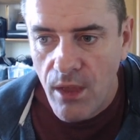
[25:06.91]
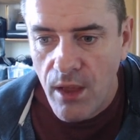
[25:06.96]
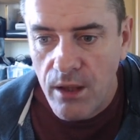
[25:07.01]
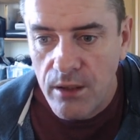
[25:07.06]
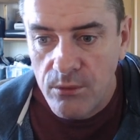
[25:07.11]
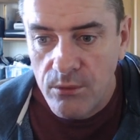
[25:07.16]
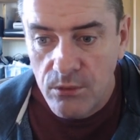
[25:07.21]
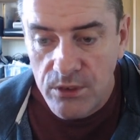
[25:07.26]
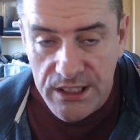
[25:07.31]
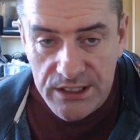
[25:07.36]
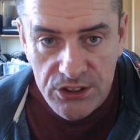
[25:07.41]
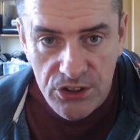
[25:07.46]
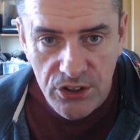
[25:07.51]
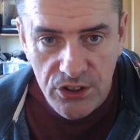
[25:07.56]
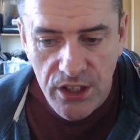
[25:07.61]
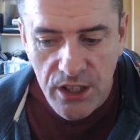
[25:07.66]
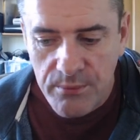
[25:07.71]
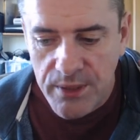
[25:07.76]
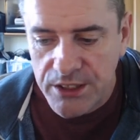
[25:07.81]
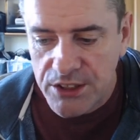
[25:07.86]
this Sunday
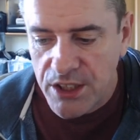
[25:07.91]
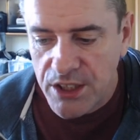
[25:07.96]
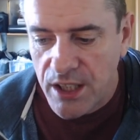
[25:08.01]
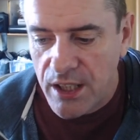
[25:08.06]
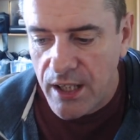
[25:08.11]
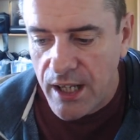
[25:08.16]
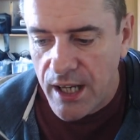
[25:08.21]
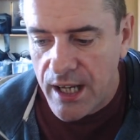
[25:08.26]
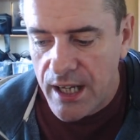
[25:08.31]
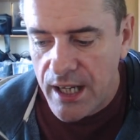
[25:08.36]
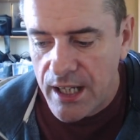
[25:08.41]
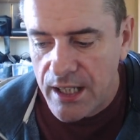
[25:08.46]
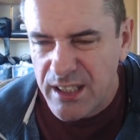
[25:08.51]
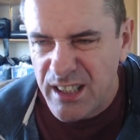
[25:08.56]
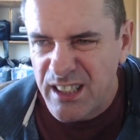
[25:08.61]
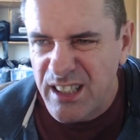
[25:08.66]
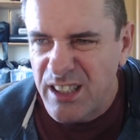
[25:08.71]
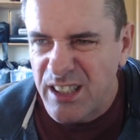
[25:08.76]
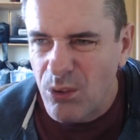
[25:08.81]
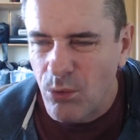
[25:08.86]
on my channel, and I
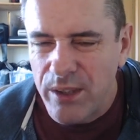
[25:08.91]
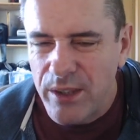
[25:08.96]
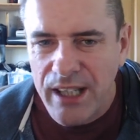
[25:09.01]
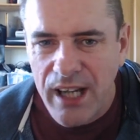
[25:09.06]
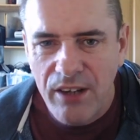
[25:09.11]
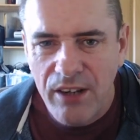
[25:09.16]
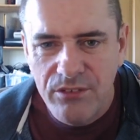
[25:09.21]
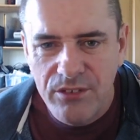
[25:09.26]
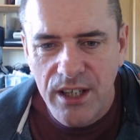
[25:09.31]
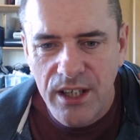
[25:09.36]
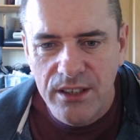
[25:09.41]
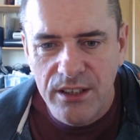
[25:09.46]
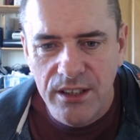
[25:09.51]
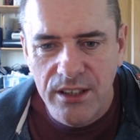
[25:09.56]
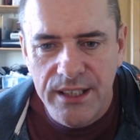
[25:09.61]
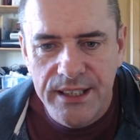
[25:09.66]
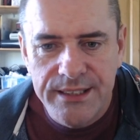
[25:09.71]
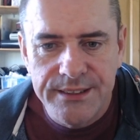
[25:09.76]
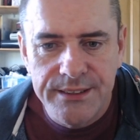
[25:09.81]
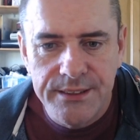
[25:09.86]
think the week after that on
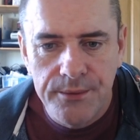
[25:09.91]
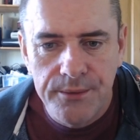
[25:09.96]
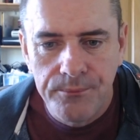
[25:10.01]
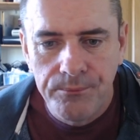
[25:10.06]
his.